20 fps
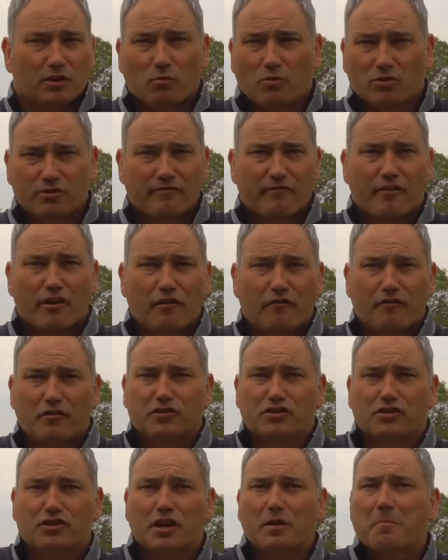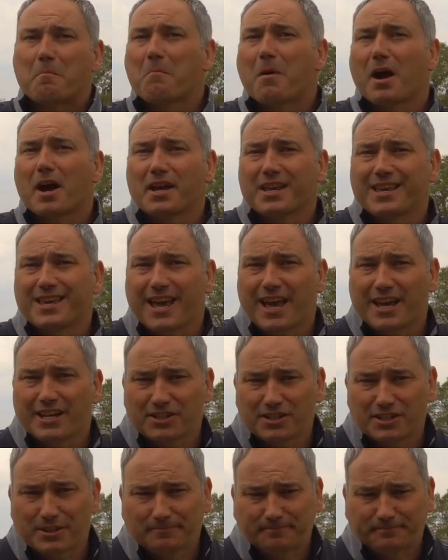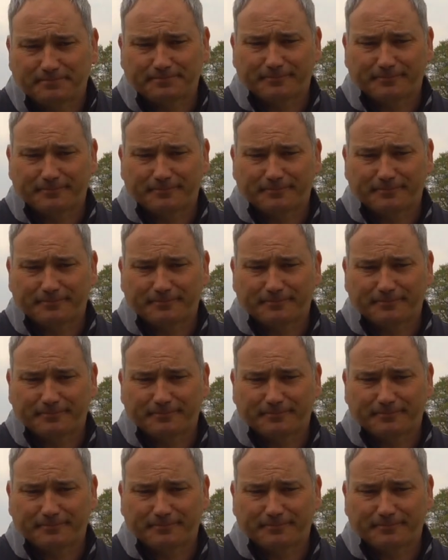It wasn't very efficient in my case.